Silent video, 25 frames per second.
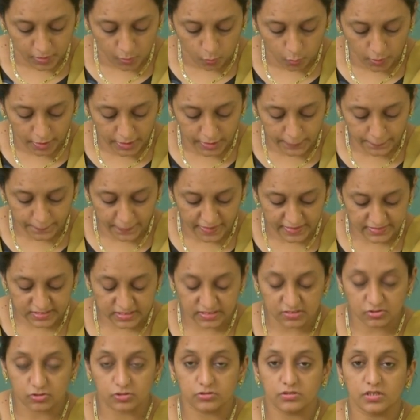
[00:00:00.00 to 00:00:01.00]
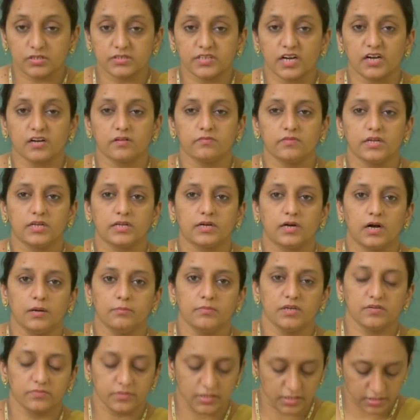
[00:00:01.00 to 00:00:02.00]
White patches on the tongue will
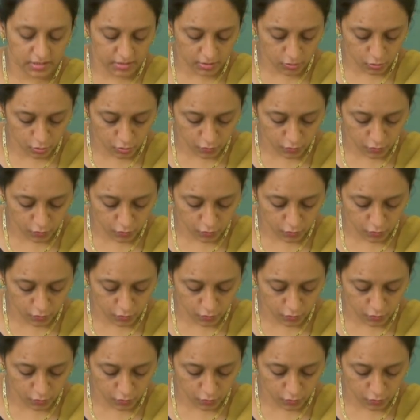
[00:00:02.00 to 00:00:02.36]
come if there are